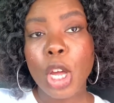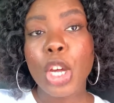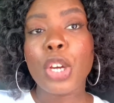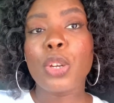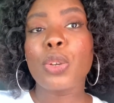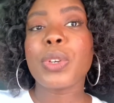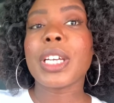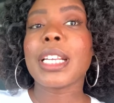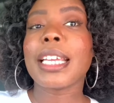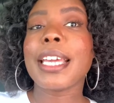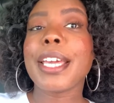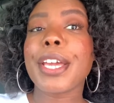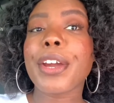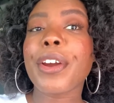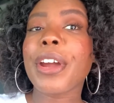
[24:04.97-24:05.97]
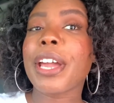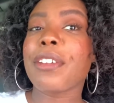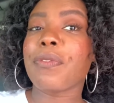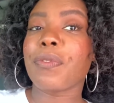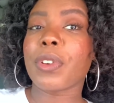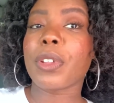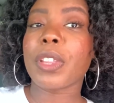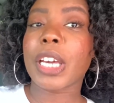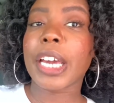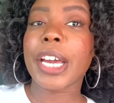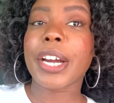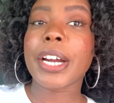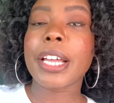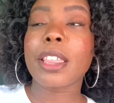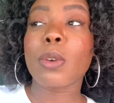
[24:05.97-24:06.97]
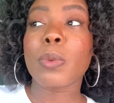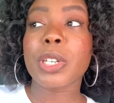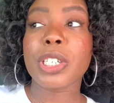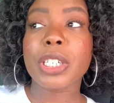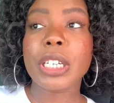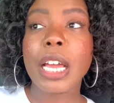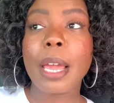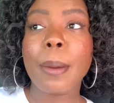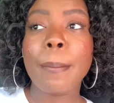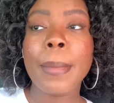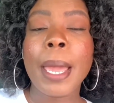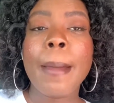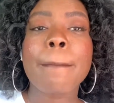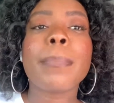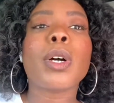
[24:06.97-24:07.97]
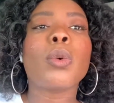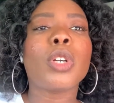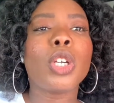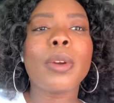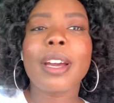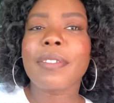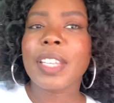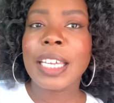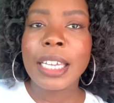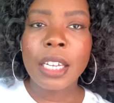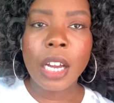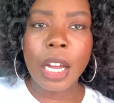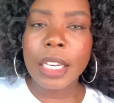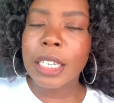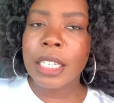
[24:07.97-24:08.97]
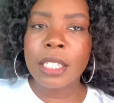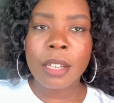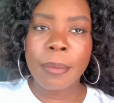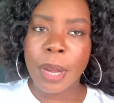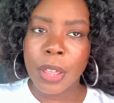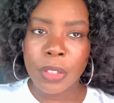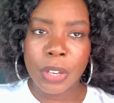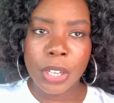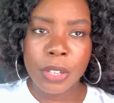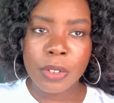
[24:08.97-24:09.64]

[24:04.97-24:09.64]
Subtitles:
you can hear and feel the air in the winter time, but when you have the heat on, it doesn't bother you.